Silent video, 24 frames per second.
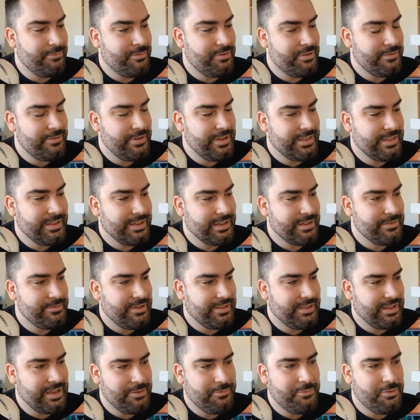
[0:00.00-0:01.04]
What do I think
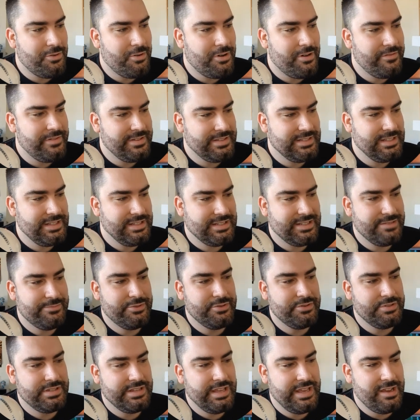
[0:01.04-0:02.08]
about that? Well, obviously it's a
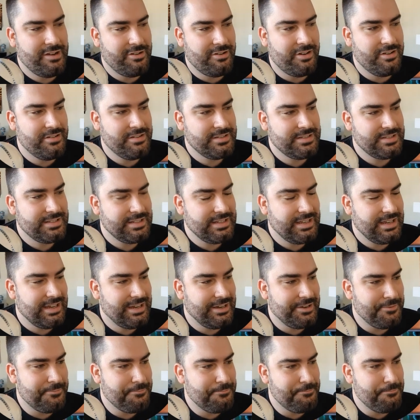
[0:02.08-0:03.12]
boost to heroes.
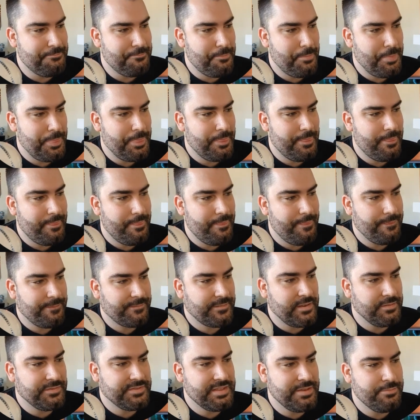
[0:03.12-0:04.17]

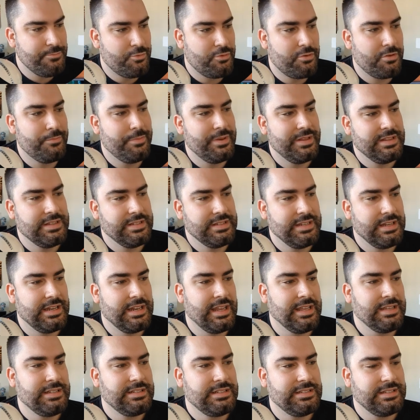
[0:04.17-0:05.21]
Gives them more ability to
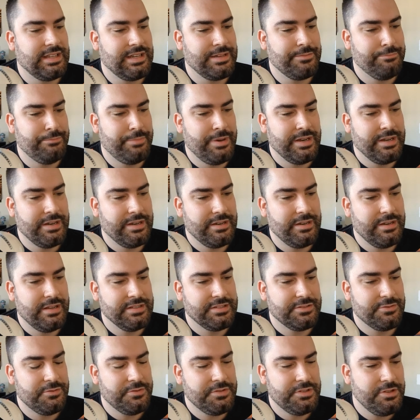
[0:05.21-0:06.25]
link climb, but
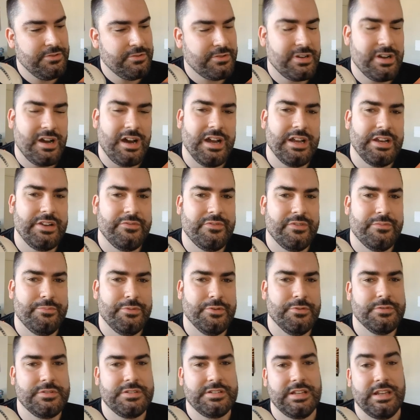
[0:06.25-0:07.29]
it's also kind of a
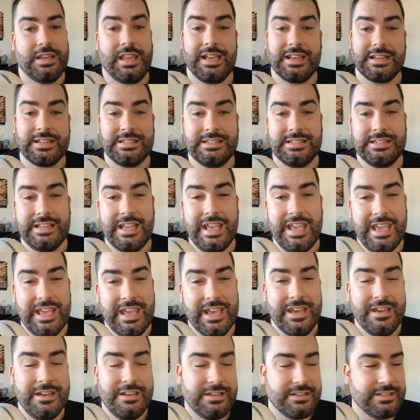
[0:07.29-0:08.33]
boost to like
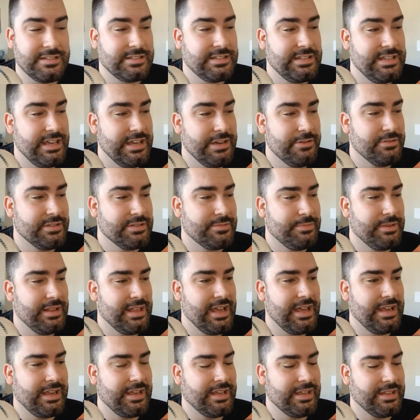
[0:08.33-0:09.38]
Tier, because Tier was
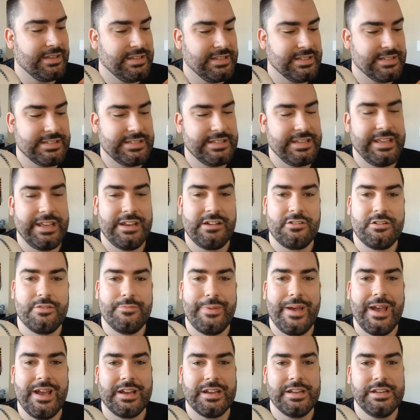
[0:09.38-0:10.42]
playing a Destiny Hero
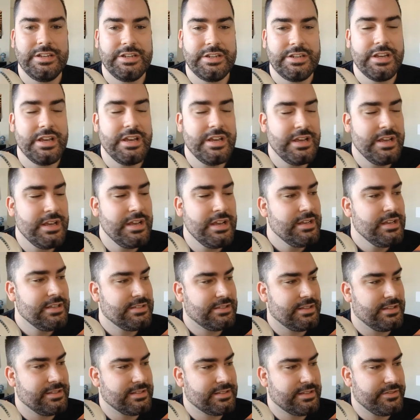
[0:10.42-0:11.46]
package,
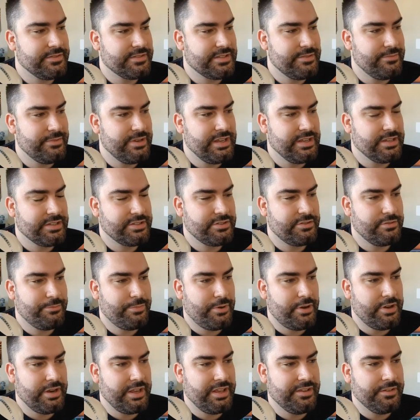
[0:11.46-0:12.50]
so this gives them an extra
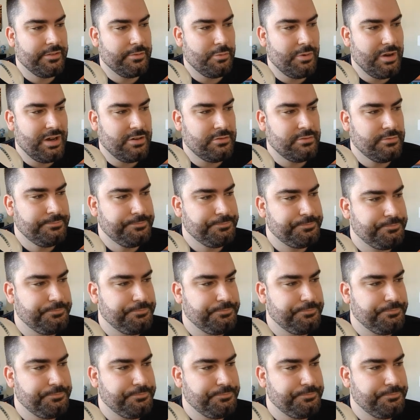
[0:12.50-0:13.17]
body as well.